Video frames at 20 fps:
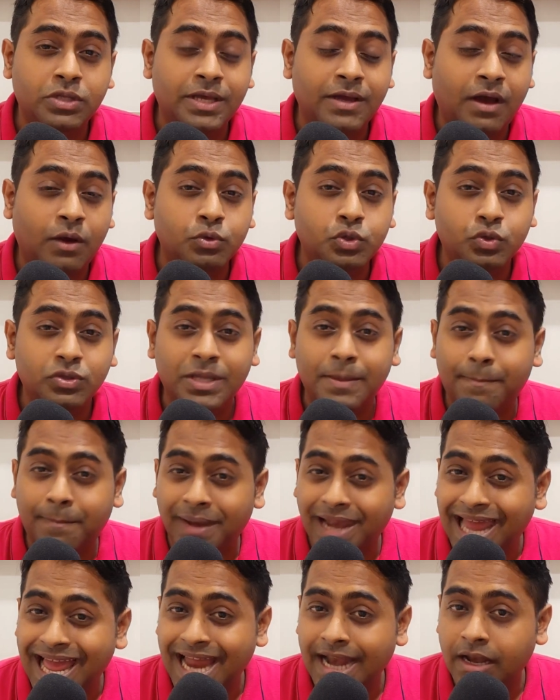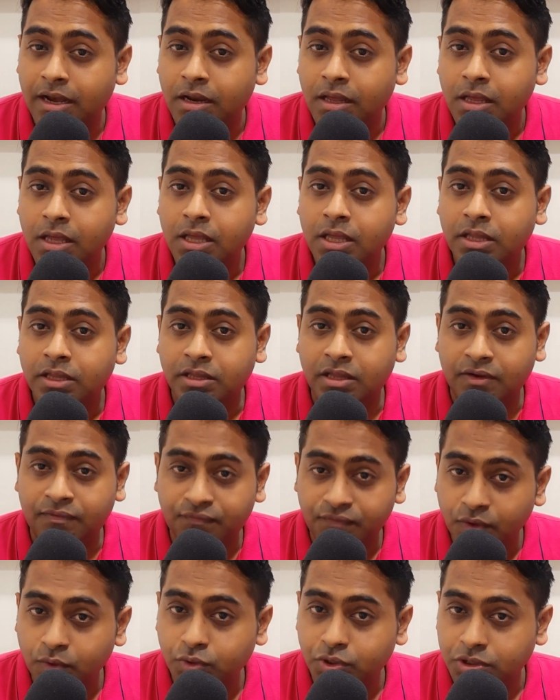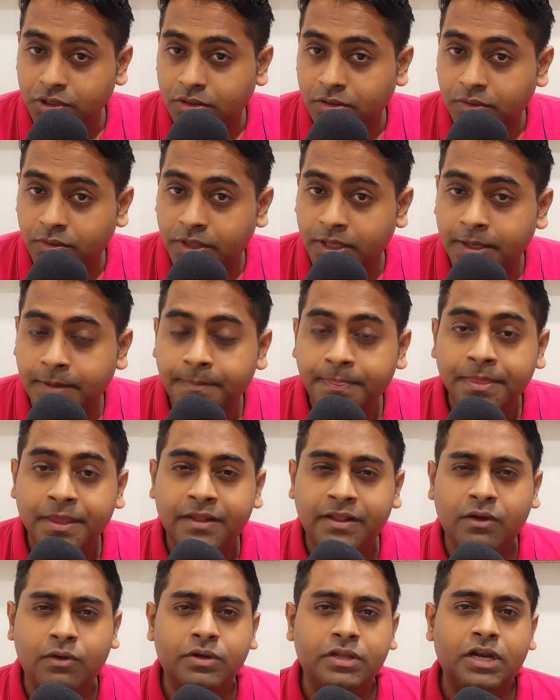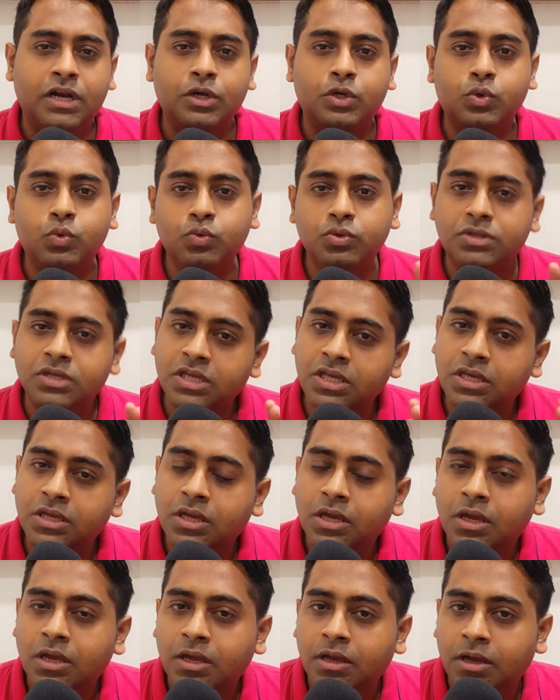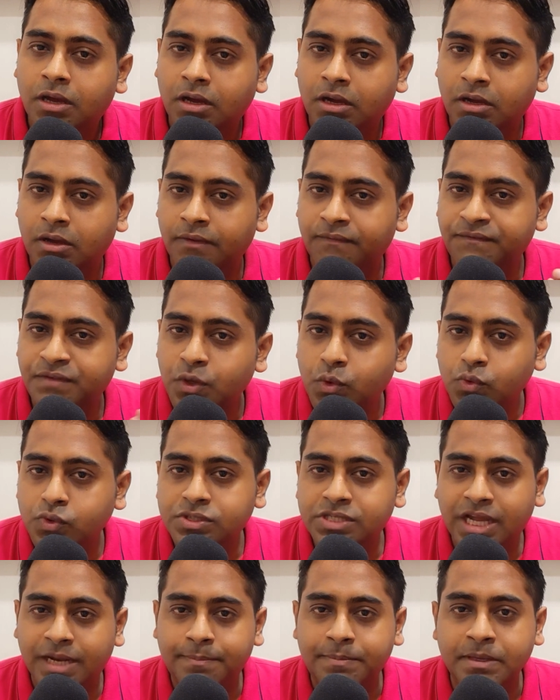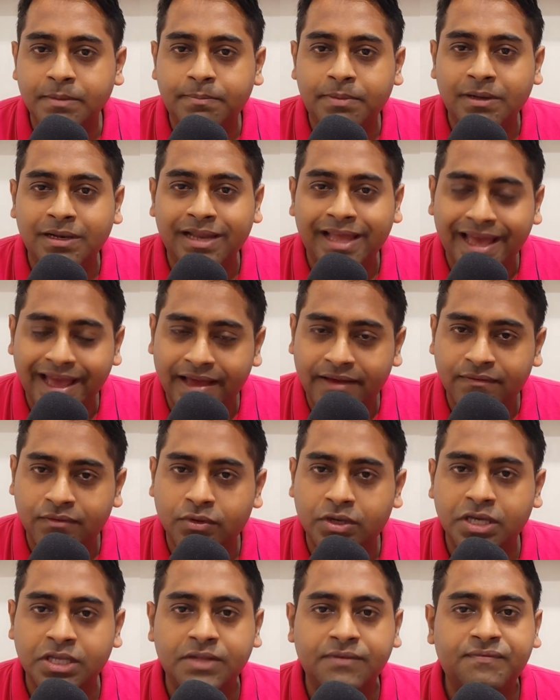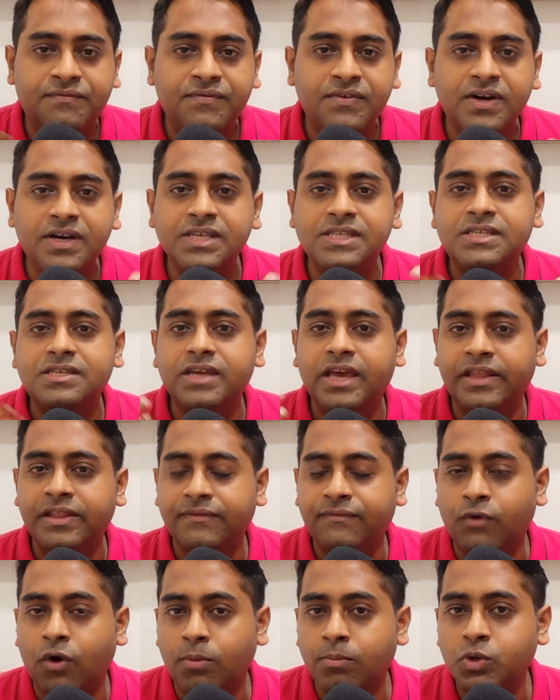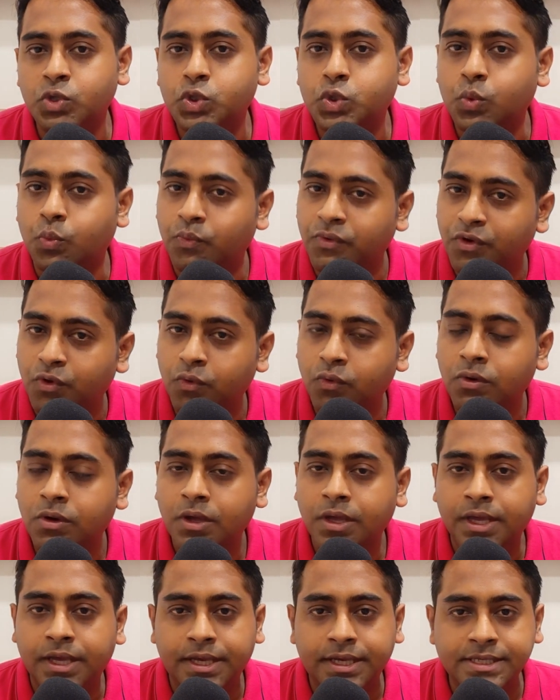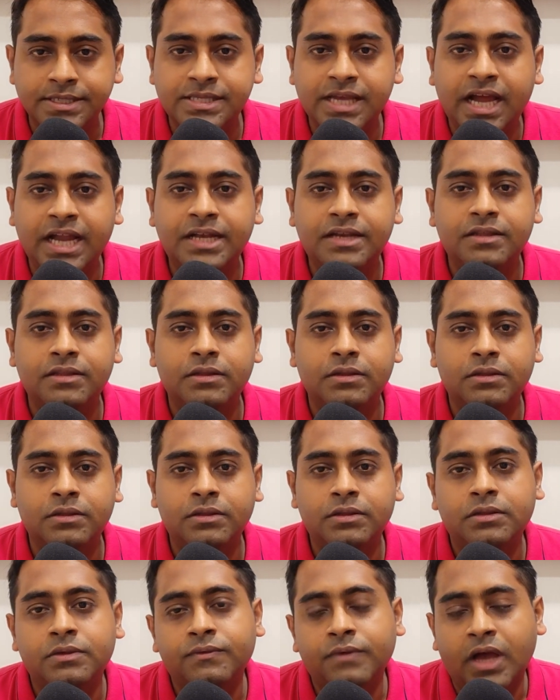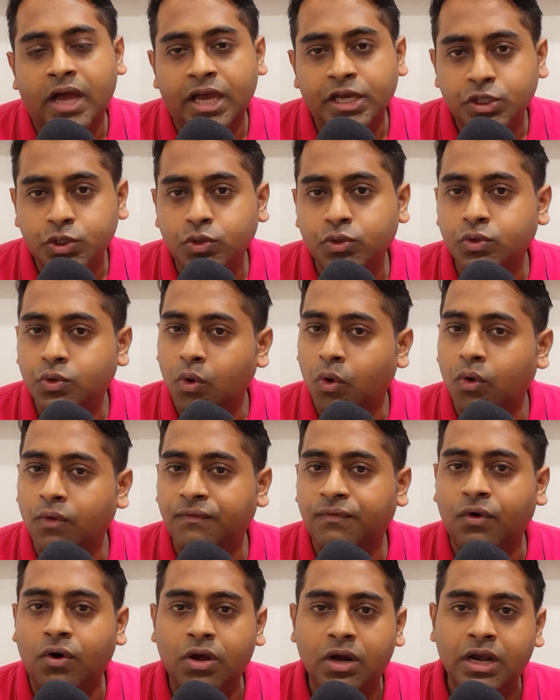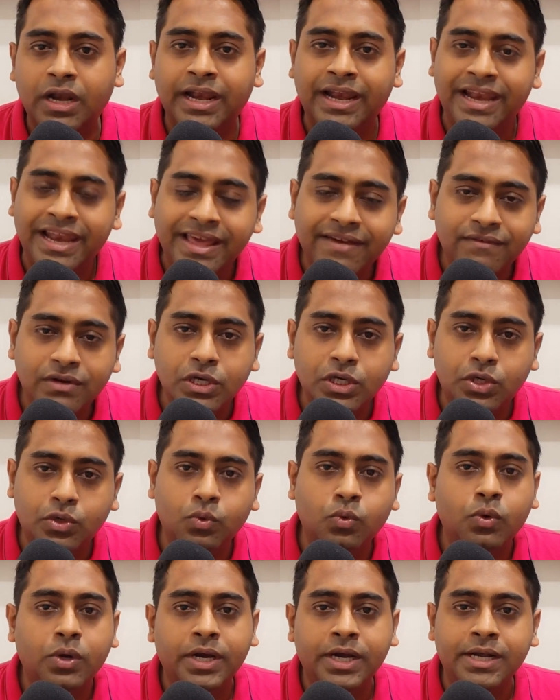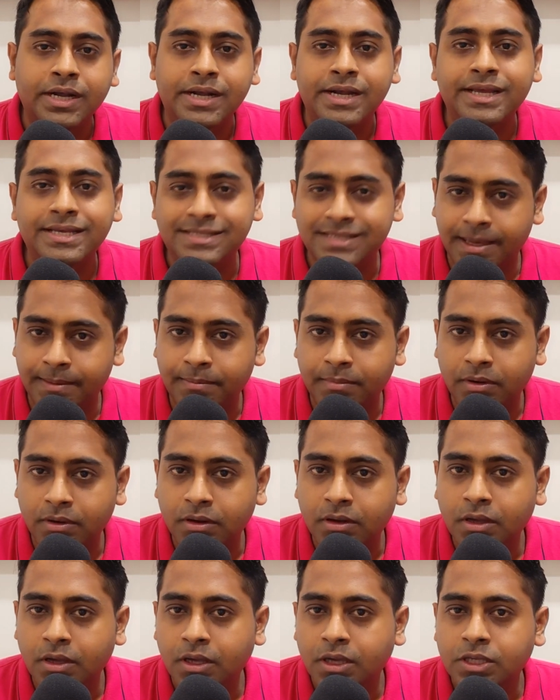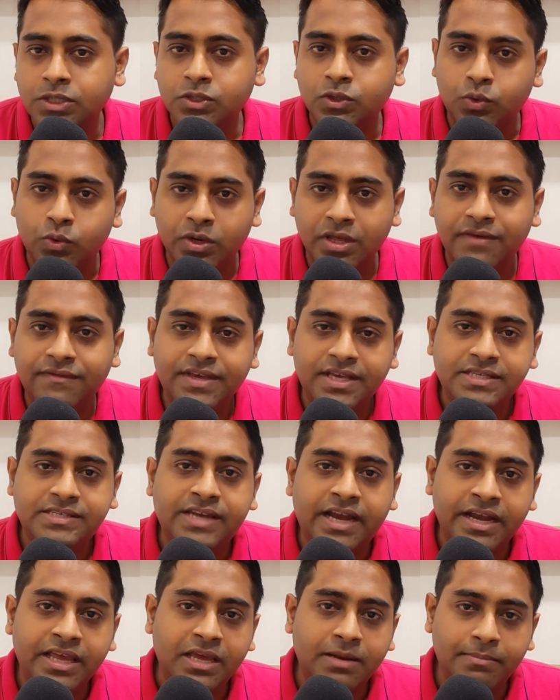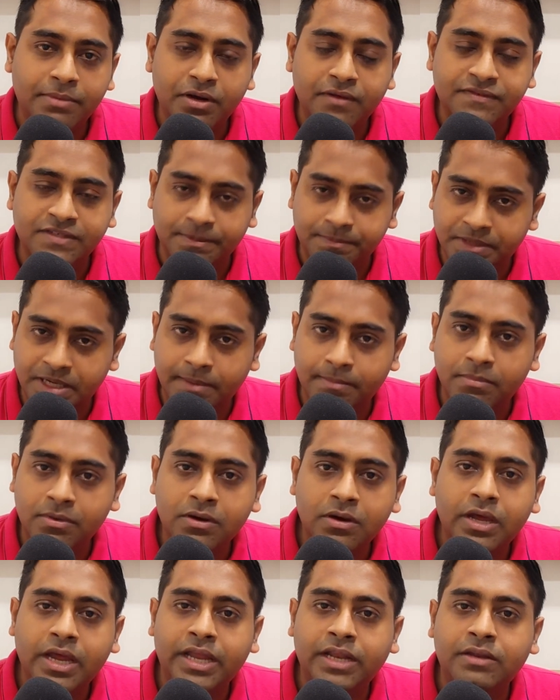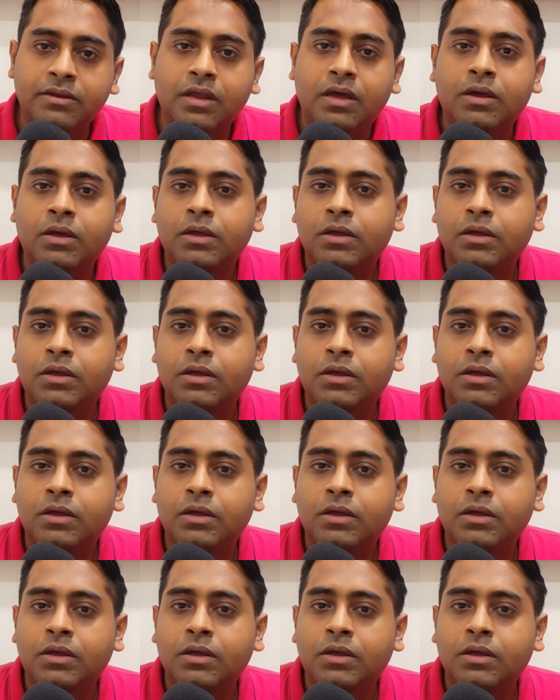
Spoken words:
How should they plan their future, okay? Now there are two, three views that people have, okay? The first and the foremost view is that I should go for level 2 in December. So today we are standing in mid of September and